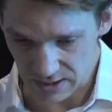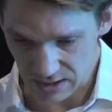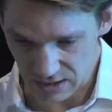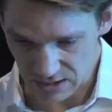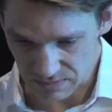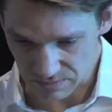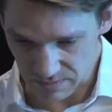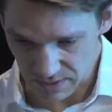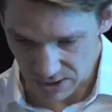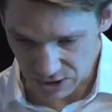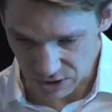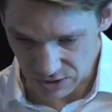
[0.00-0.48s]
these
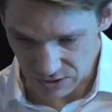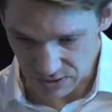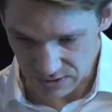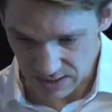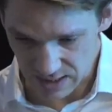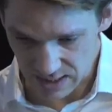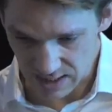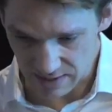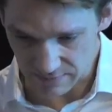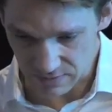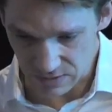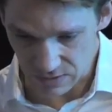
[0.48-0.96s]
patients
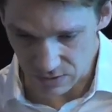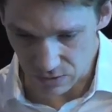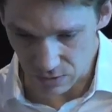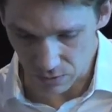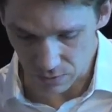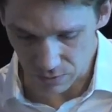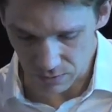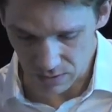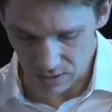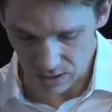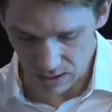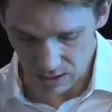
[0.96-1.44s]
have. And
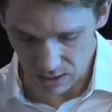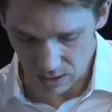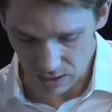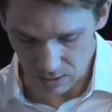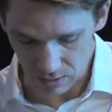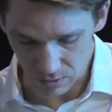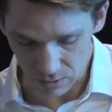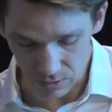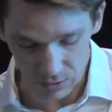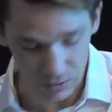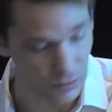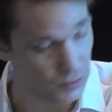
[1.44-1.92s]
so the
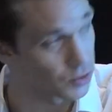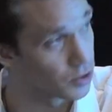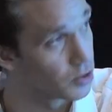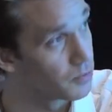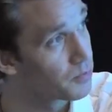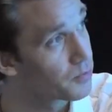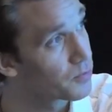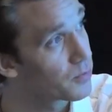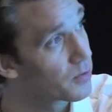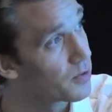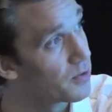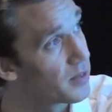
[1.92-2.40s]

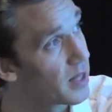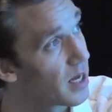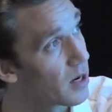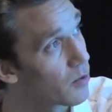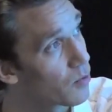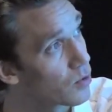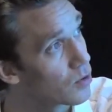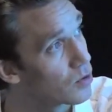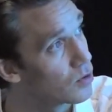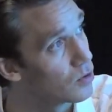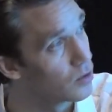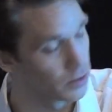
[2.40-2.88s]
group that
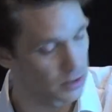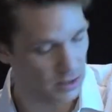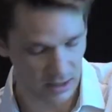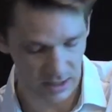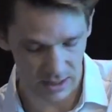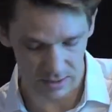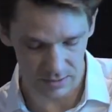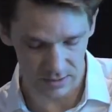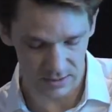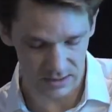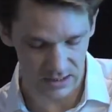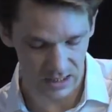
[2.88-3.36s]
we're looking
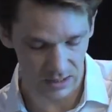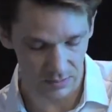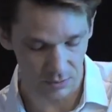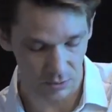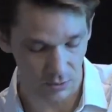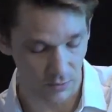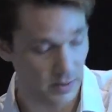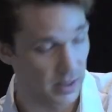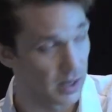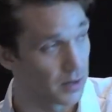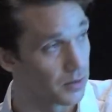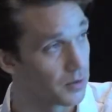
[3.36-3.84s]
at, or the table
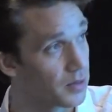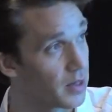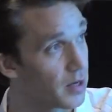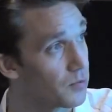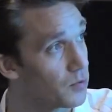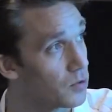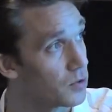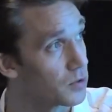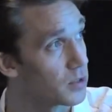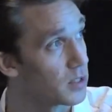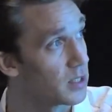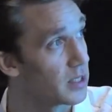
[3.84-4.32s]
rather, that
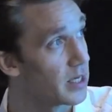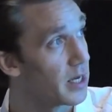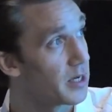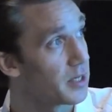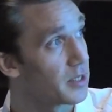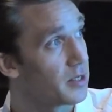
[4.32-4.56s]
we're looking at